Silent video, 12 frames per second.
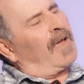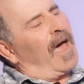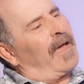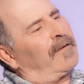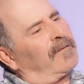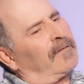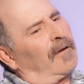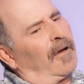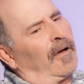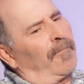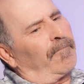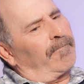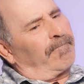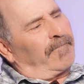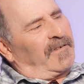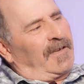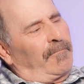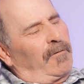guys
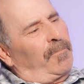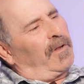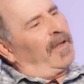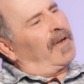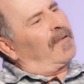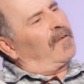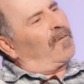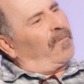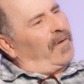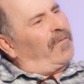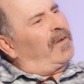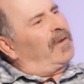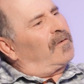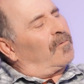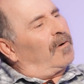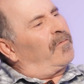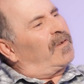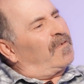seem to be like in their 50s
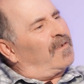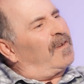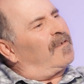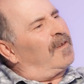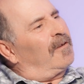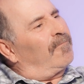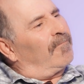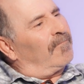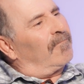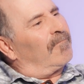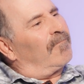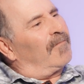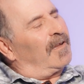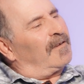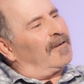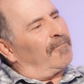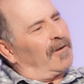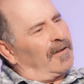or even 60. They
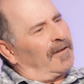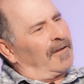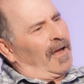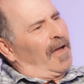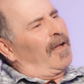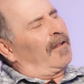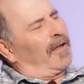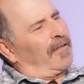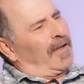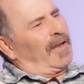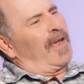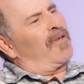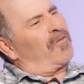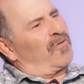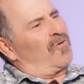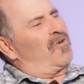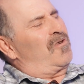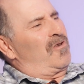seem to, like, they take
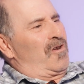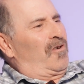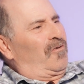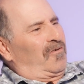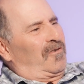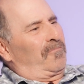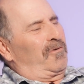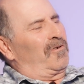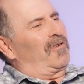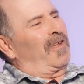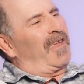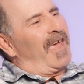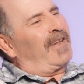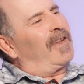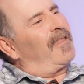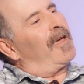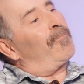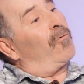30 years to be able to get
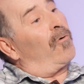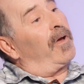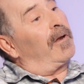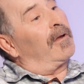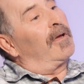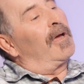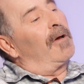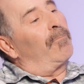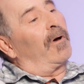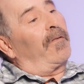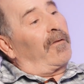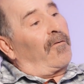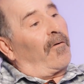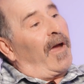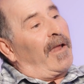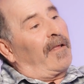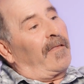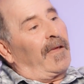to that point. But
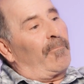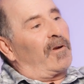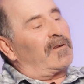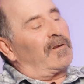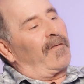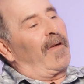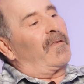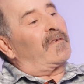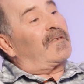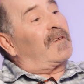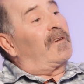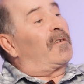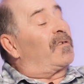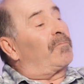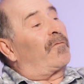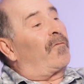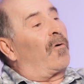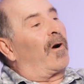granted, they must have had the skills
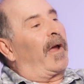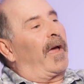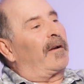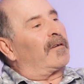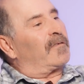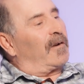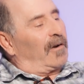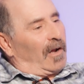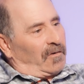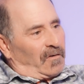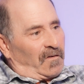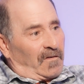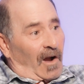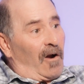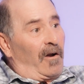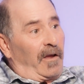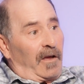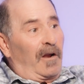beforehand, because they're not just
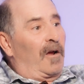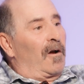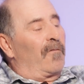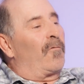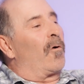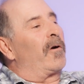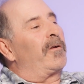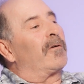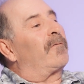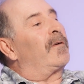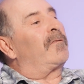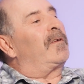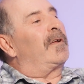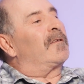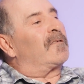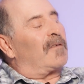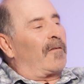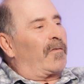starting at 40 or 50
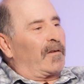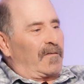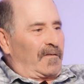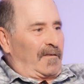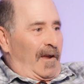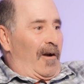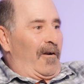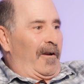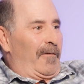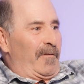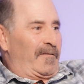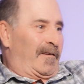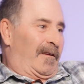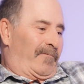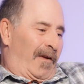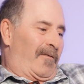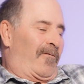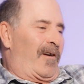and stuff that's scaring them and say, if
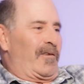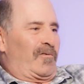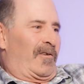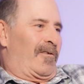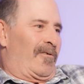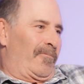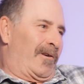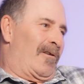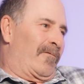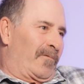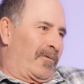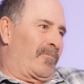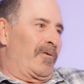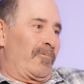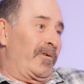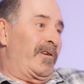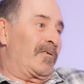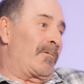I crash there, I'll be out for 3
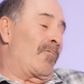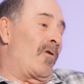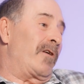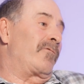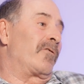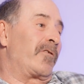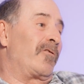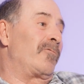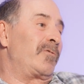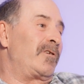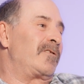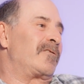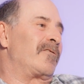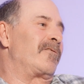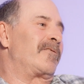weeks. My wife will kill me. So